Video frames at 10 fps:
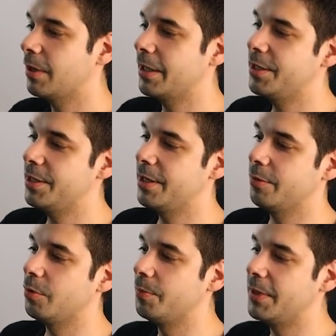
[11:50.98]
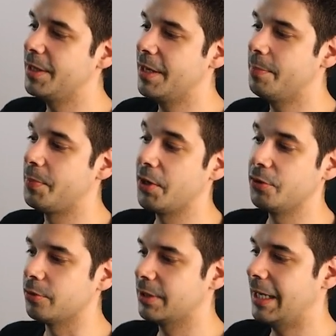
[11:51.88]
one here would be the
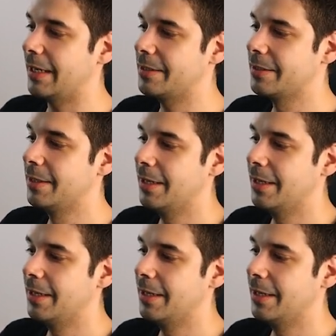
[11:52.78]
product tags